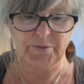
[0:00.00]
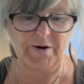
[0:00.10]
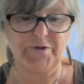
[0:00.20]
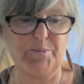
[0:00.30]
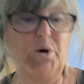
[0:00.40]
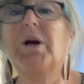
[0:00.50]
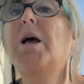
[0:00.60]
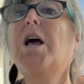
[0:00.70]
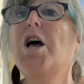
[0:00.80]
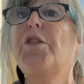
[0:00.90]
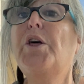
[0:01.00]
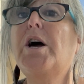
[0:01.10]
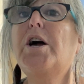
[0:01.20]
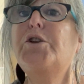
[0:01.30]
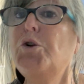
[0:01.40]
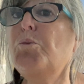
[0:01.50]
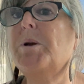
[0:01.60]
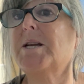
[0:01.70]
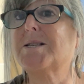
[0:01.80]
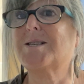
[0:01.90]
don't have the book, the
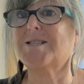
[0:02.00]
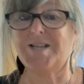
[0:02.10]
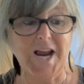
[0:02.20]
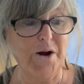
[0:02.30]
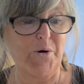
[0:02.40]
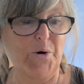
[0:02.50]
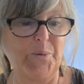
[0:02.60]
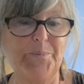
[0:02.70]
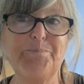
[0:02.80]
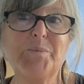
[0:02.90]
Numinous Tarot.